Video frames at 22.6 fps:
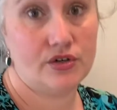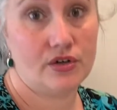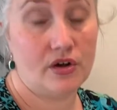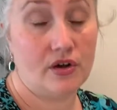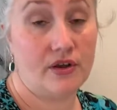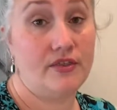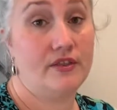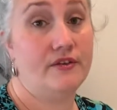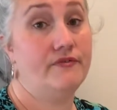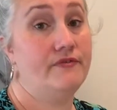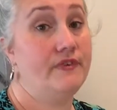
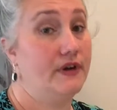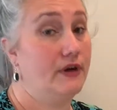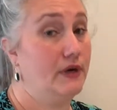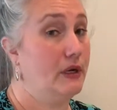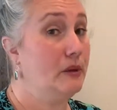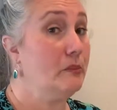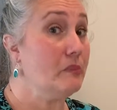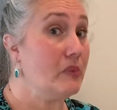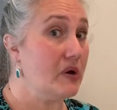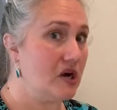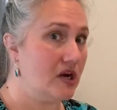on the very
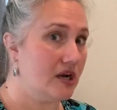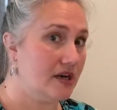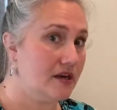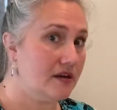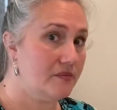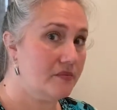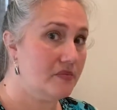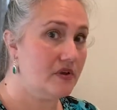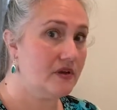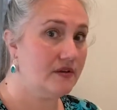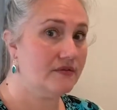
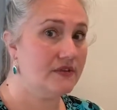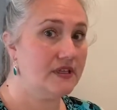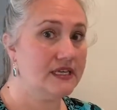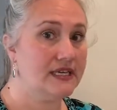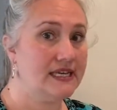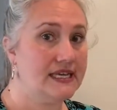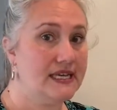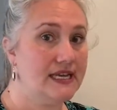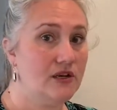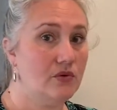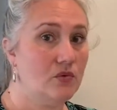bottom of the
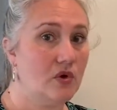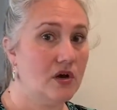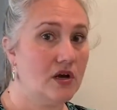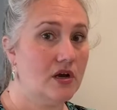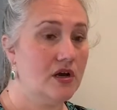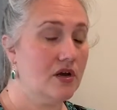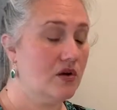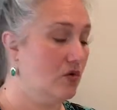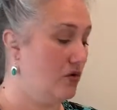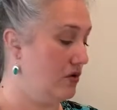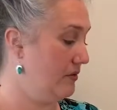
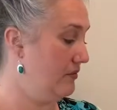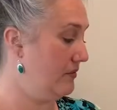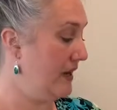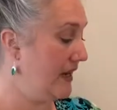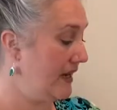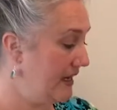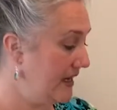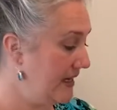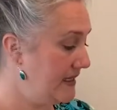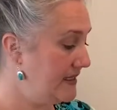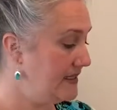quinoa or
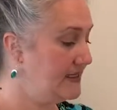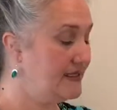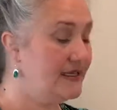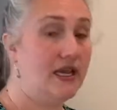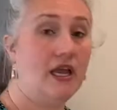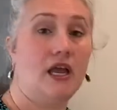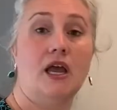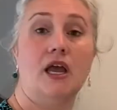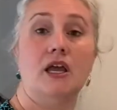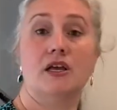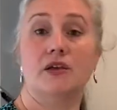rice.
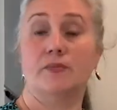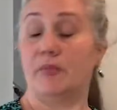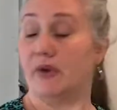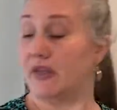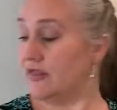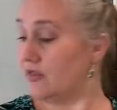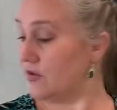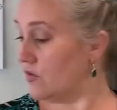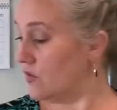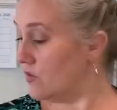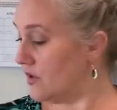But
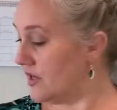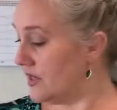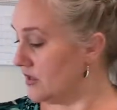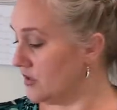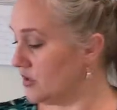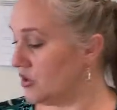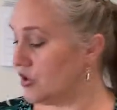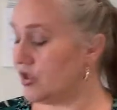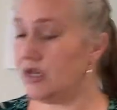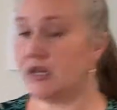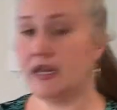the oil
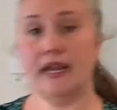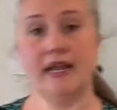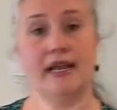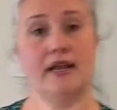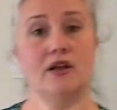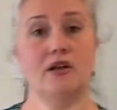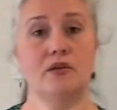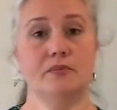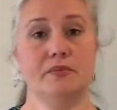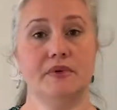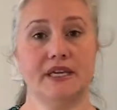should
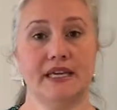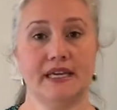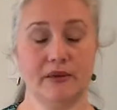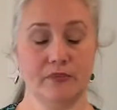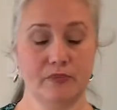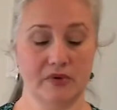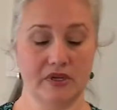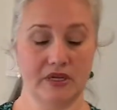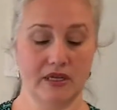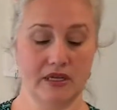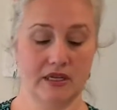help keep
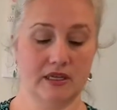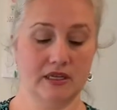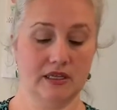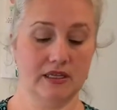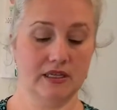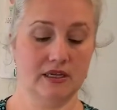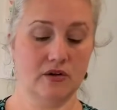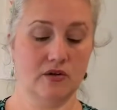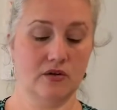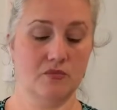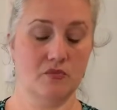it a
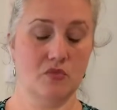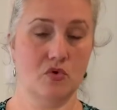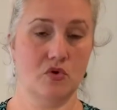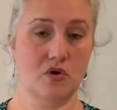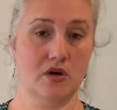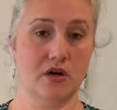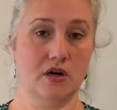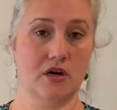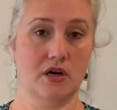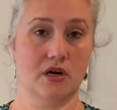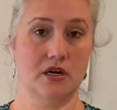little
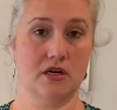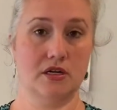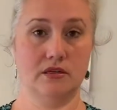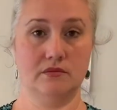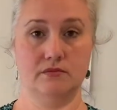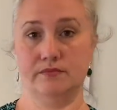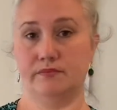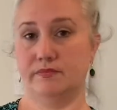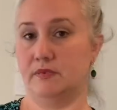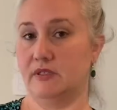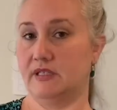more
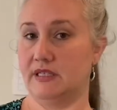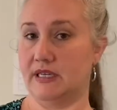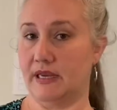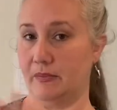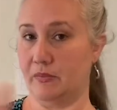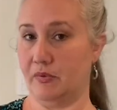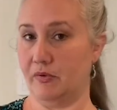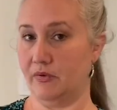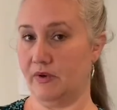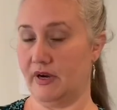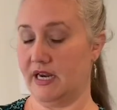
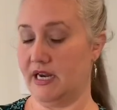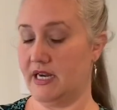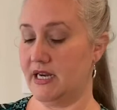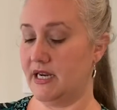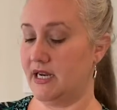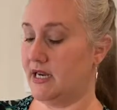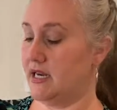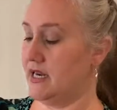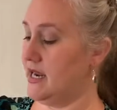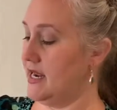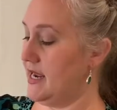
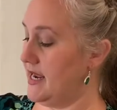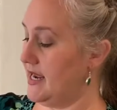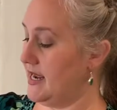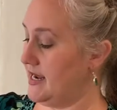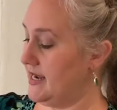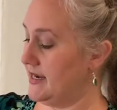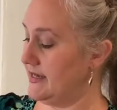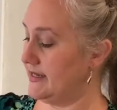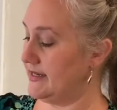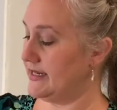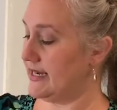separated
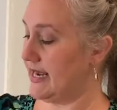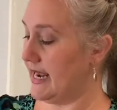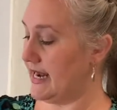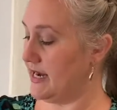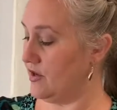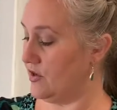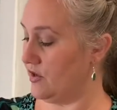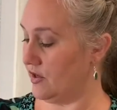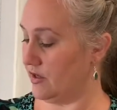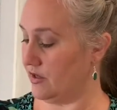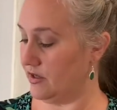and
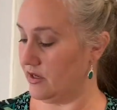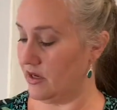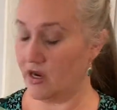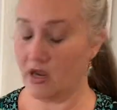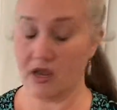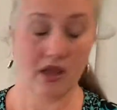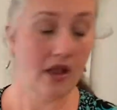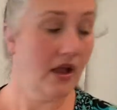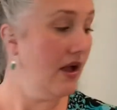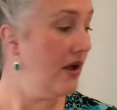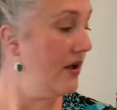tender.
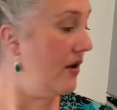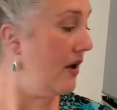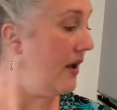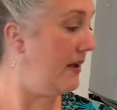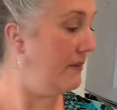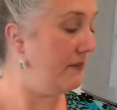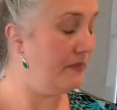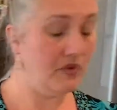I'm